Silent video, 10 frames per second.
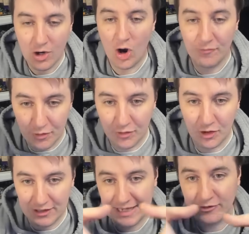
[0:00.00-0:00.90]
of the third
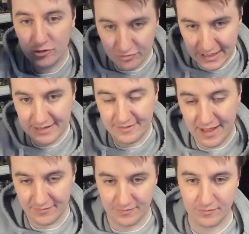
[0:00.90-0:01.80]
line and create
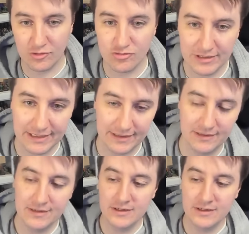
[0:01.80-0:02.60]
that screening.